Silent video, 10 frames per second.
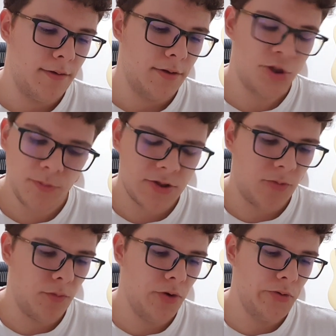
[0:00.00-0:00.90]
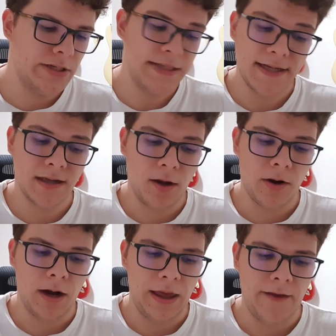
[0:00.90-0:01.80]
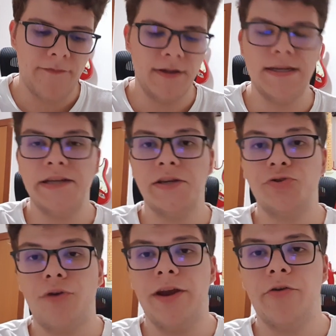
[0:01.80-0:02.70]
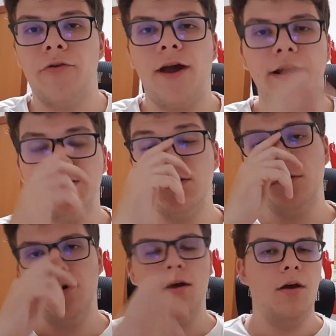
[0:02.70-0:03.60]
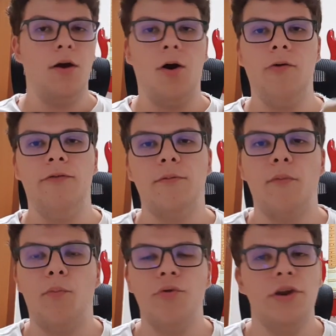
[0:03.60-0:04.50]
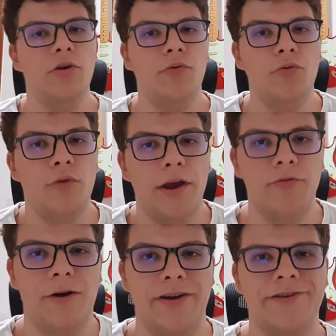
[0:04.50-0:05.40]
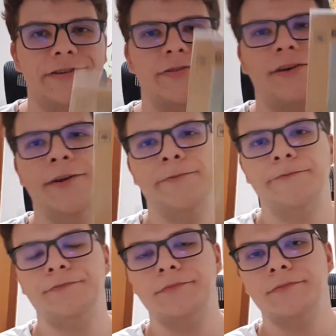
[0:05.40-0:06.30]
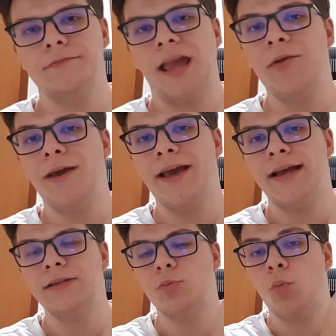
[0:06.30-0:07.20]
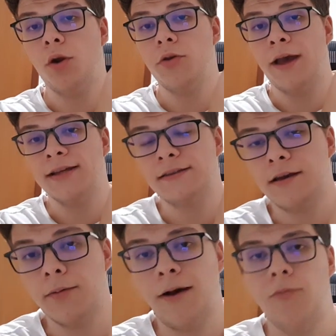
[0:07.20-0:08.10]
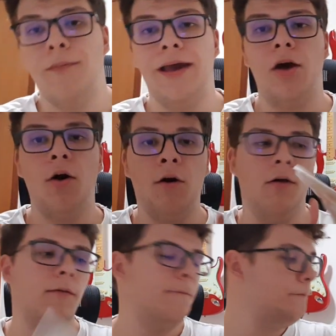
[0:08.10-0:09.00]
Tombstone Blues, It Takes a Lot to Laugh, It Takes a Train to Cry. So all of them are pretty great records, right? Anyway, guys, what do you guys think about my haul?